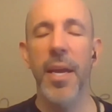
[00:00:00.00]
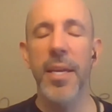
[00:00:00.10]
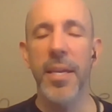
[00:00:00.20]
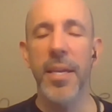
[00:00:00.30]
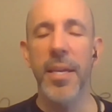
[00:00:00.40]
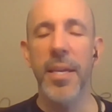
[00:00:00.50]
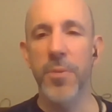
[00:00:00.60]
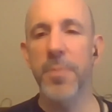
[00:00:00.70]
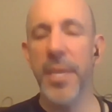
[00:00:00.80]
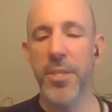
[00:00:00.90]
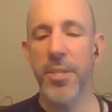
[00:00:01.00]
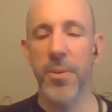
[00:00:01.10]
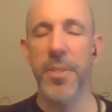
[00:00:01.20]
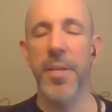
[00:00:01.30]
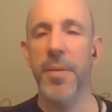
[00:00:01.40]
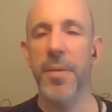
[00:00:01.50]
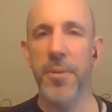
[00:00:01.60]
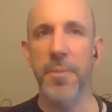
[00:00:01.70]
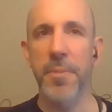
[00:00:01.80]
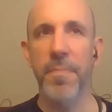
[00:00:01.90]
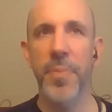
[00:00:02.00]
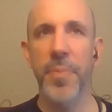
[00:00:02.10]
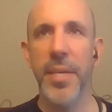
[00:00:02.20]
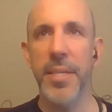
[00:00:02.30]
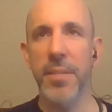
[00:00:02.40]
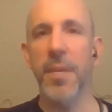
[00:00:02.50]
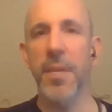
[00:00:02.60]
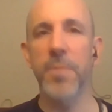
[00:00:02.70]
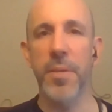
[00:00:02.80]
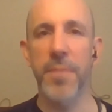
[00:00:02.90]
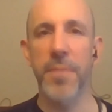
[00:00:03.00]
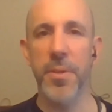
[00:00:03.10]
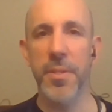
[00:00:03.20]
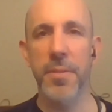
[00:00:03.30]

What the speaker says: In the room next door to that room is a loved one of yours.